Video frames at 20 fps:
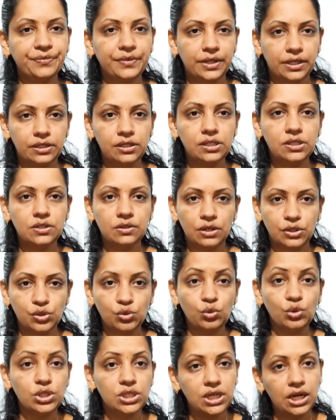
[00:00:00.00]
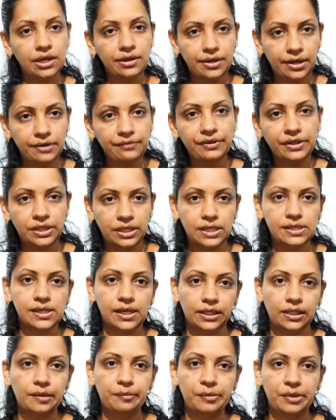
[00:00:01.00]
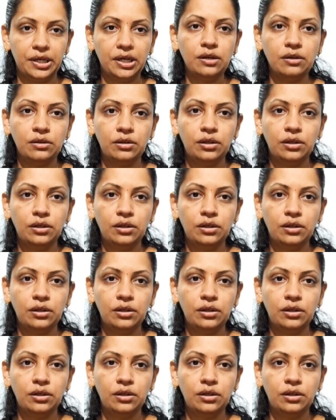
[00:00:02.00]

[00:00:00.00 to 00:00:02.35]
It is associated with this anemia,